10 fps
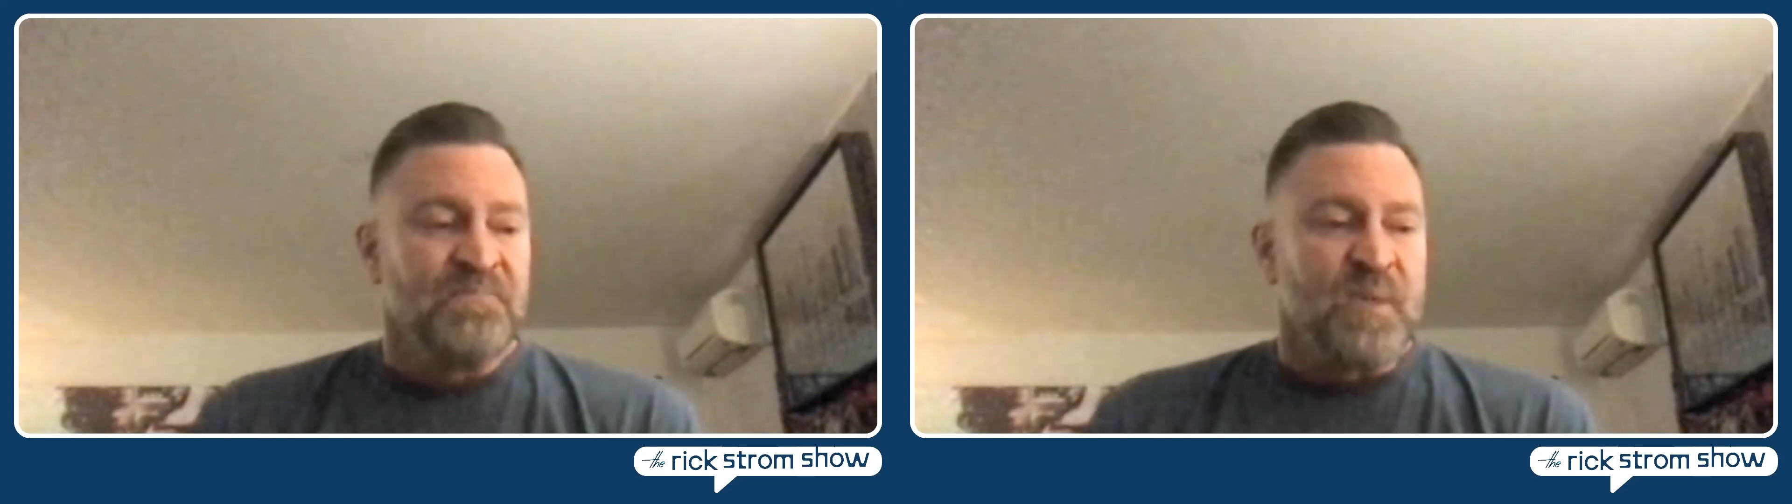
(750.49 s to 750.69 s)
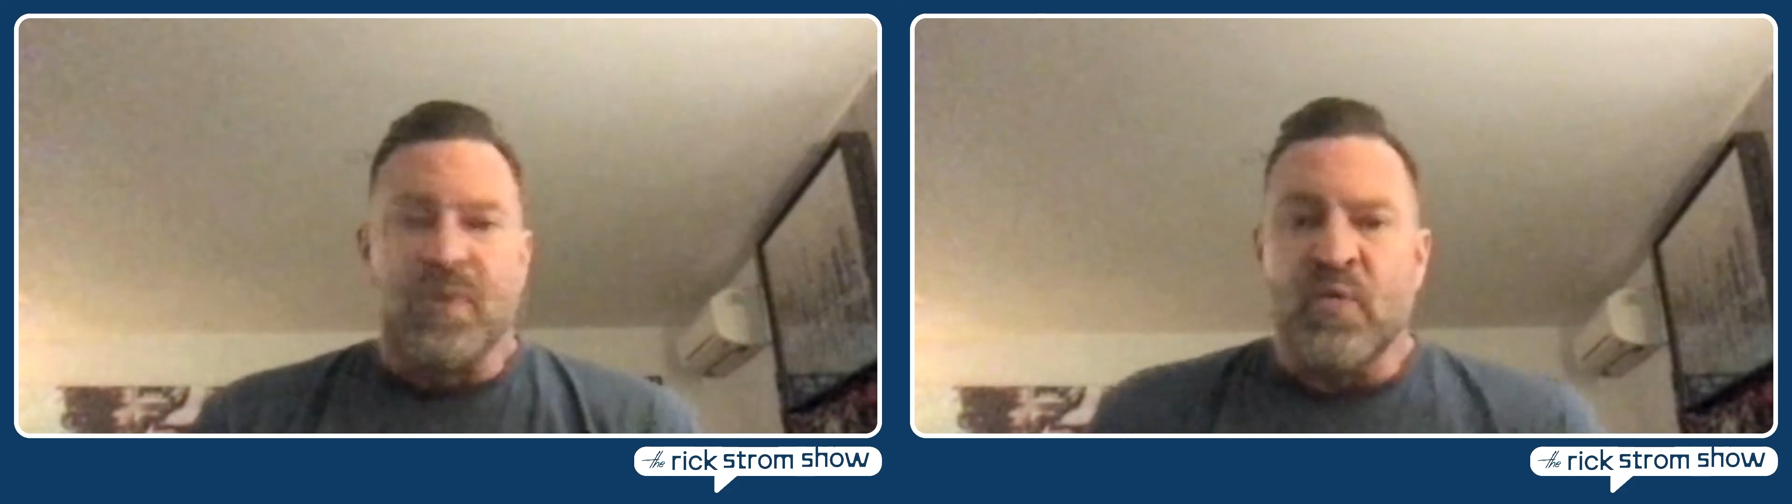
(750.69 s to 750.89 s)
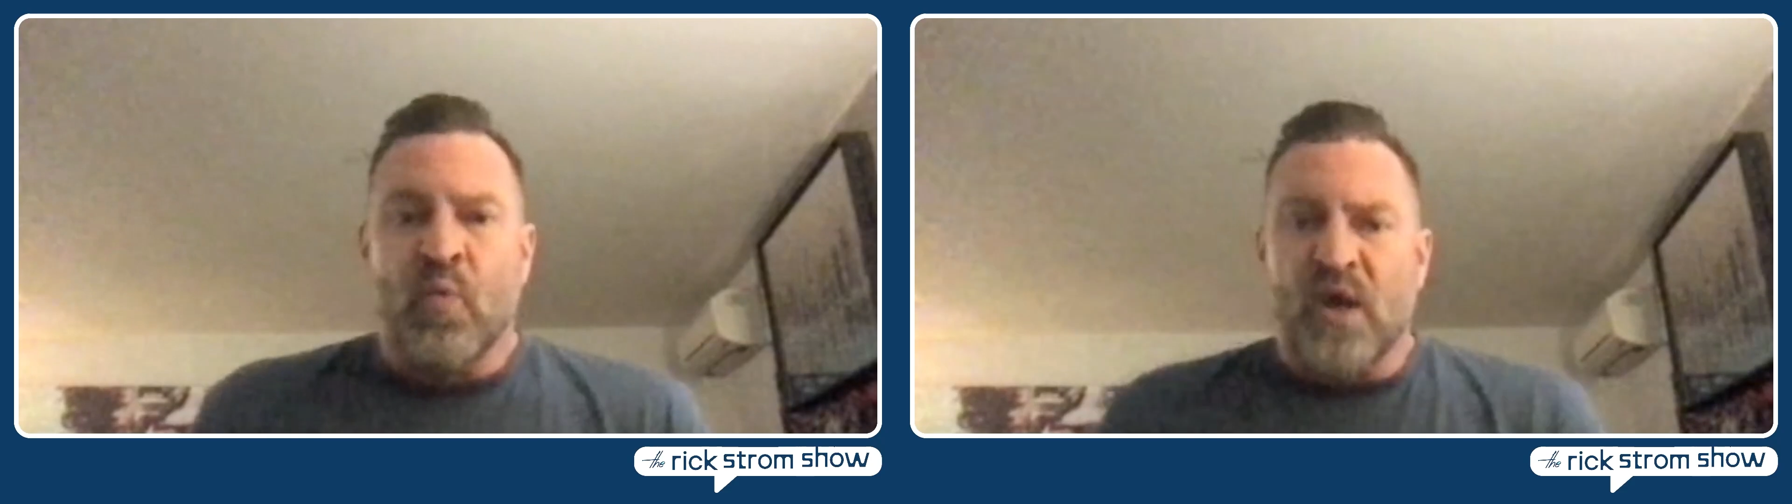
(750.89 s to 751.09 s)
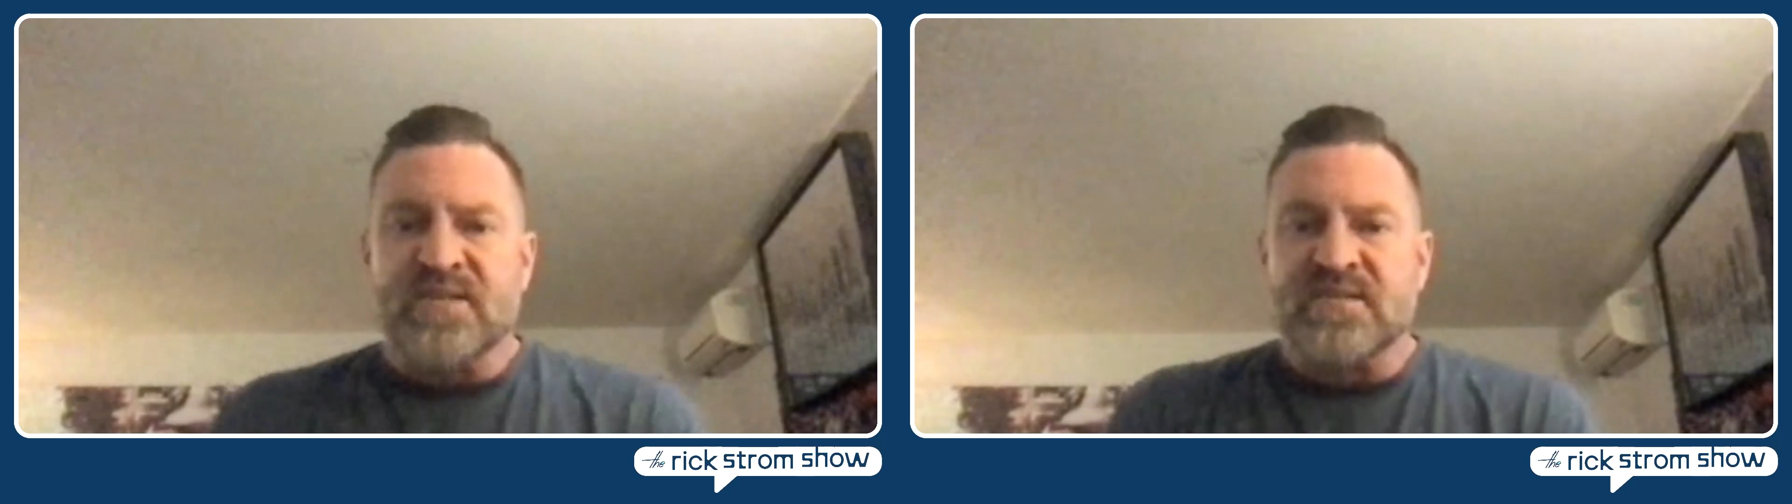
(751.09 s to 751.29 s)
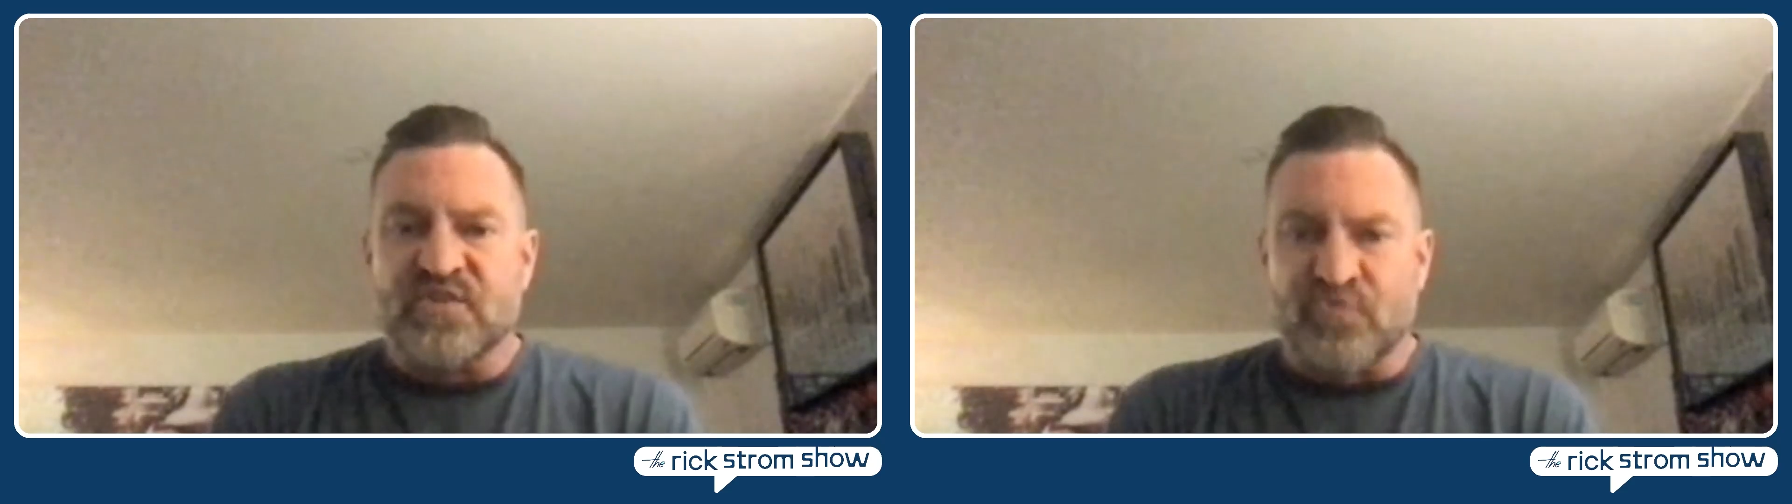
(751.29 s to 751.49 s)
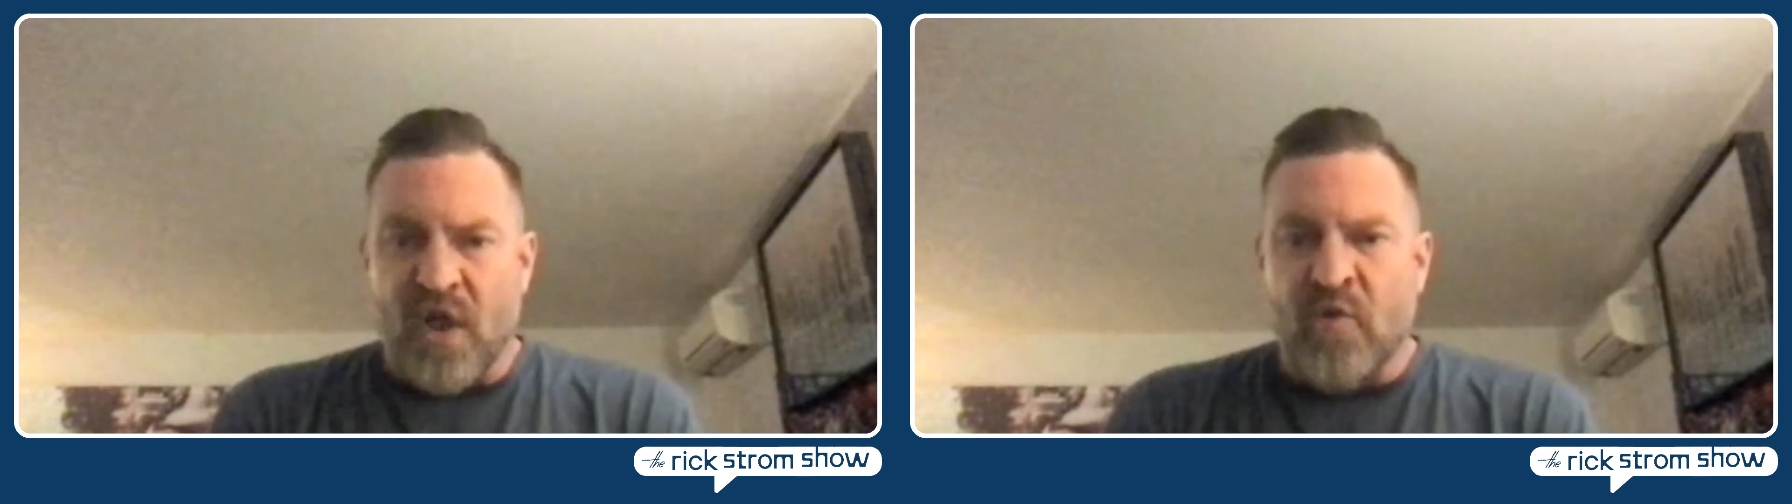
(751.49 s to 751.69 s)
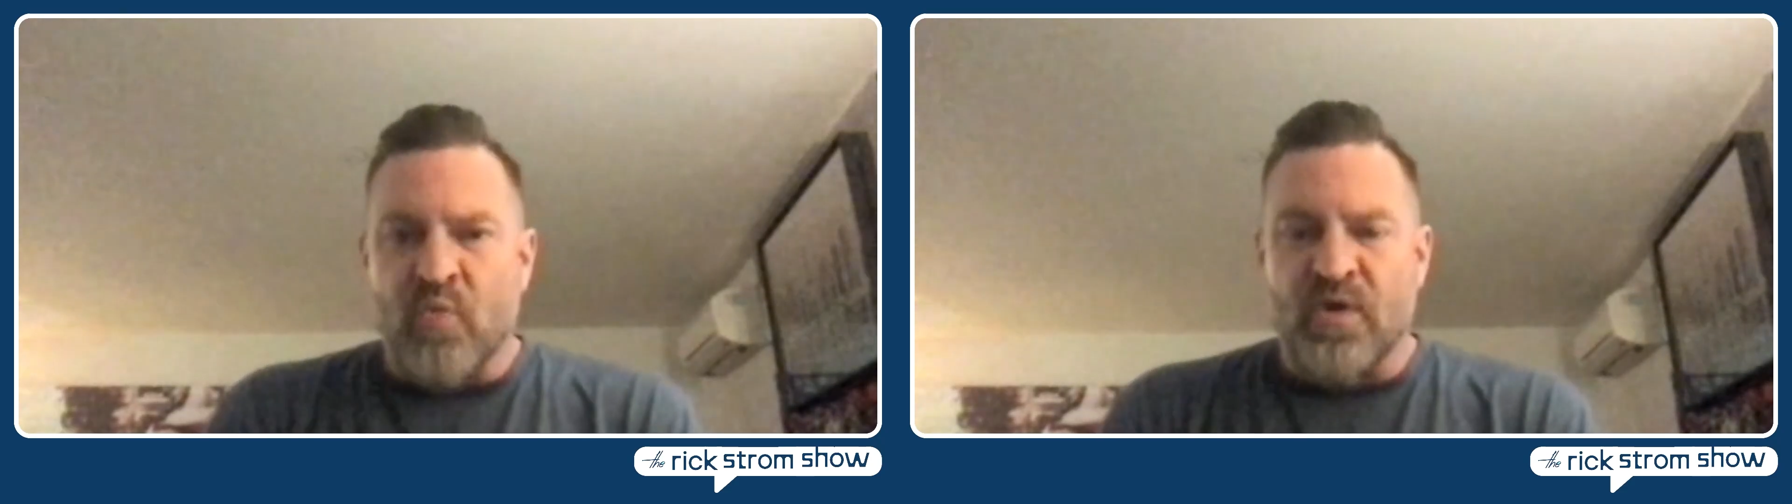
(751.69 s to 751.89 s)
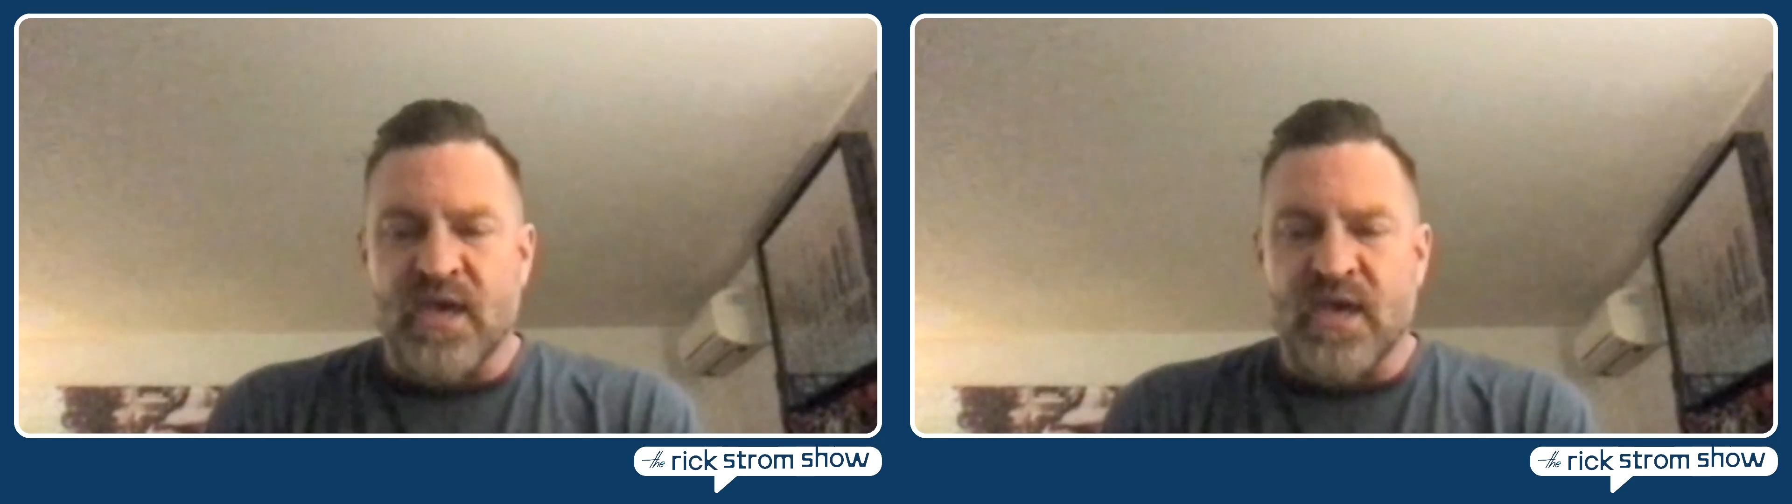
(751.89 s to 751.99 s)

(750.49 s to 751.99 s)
But once the drug war